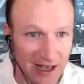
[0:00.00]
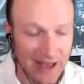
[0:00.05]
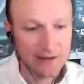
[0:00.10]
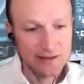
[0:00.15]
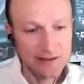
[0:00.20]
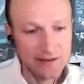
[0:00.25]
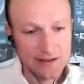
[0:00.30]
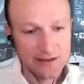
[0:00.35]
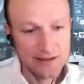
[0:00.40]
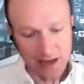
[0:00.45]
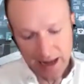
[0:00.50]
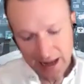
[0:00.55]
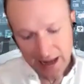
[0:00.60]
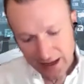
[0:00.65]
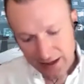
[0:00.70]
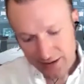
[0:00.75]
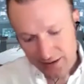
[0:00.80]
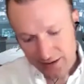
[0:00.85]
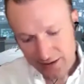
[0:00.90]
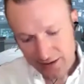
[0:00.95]
and
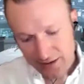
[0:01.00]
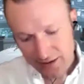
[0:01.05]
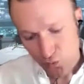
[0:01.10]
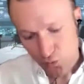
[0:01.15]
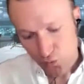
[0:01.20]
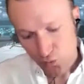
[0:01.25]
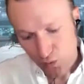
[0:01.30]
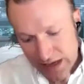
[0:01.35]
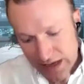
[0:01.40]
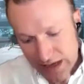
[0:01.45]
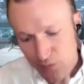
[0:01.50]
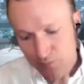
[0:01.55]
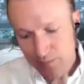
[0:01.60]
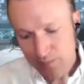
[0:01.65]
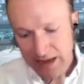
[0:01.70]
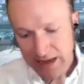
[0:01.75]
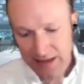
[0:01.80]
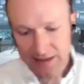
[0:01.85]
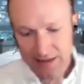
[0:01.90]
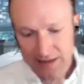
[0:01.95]
and we
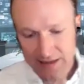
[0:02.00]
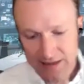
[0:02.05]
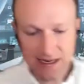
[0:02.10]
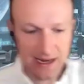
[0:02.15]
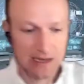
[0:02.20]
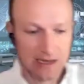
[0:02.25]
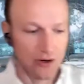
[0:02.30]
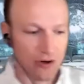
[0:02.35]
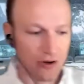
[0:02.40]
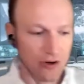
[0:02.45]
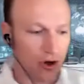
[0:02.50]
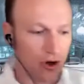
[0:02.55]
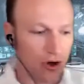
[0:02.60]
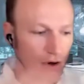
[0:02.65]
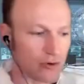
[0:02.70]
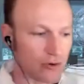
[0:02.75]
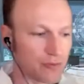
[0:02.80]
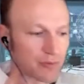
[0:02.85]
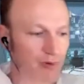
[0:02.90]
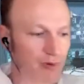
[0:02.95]
maintain our
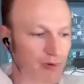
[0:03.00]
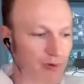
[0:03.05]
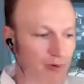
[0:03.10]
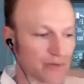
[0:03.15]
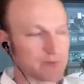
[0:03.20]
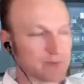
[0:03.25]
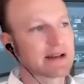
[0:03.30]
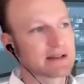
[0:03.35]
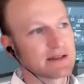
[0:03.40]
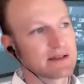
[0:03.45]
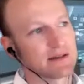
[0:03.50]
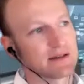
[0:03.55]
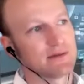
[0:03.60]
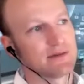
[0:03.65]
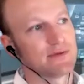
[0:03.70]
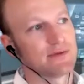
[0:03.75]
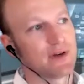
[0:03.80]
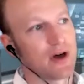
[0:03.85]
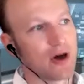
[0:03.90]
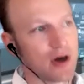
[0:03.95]
own
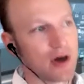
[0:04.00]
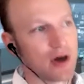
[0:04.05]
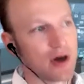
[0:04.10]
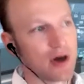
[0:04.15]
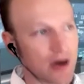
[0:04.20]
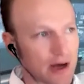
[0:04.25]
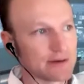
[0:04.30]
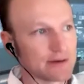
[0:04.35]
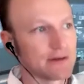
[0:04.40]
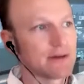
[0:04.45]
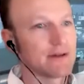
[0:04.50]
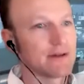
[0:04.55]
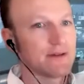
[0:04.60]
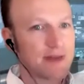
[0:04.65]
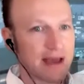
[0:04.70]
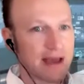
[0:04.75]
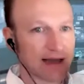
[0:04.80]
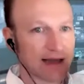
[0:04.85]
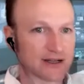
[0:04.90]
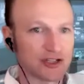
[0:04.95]
perspective on
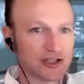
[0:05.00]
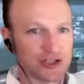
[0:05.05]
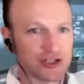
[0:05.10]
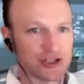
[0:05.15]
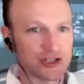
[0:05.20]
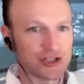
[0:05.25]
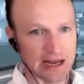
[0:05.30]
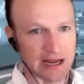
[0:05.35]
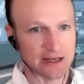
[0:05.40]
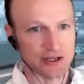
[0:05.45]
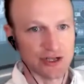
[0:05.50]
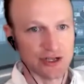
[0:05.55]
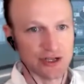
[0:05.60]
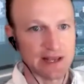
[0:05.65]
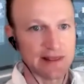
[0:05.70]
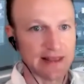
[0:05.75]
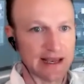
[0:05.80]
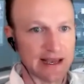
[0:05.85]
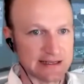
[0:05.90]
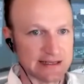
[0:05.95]
that exchange
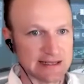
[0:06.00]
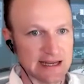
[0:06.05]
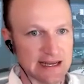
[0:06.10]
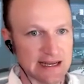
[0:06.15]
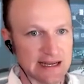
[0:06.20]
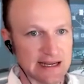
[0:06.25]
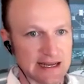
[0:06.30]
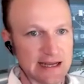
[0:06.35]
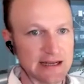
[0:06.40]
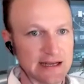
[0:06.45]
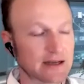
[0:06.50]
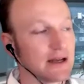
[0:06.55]
and that data